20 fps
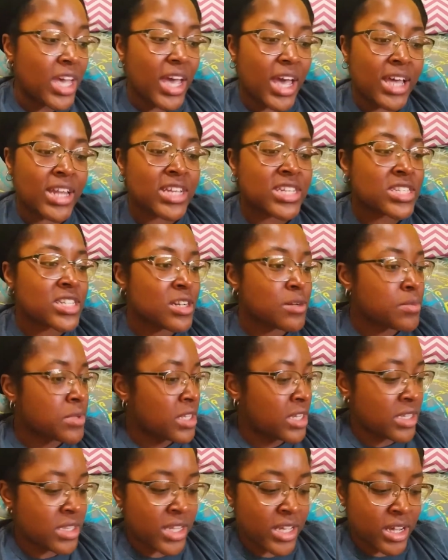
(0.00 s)
And it's
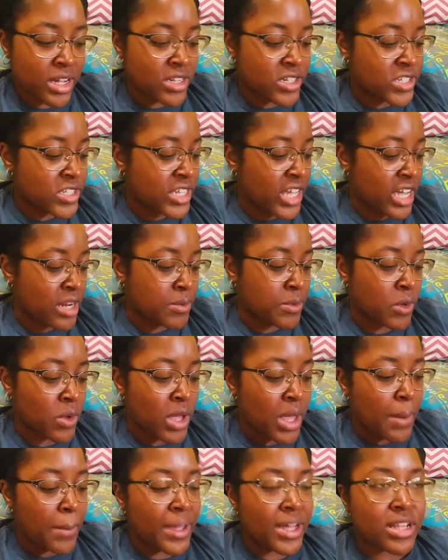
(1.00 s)
completely understandable
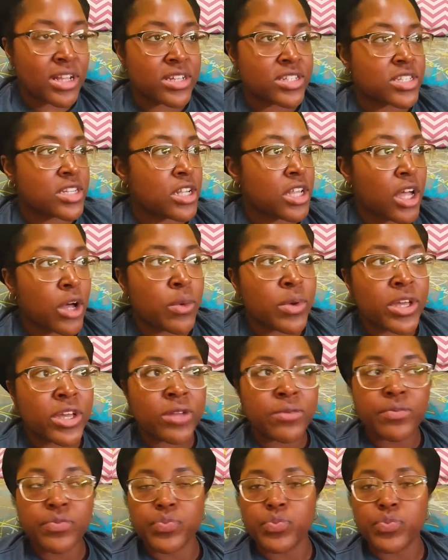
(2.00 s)
because Chloe,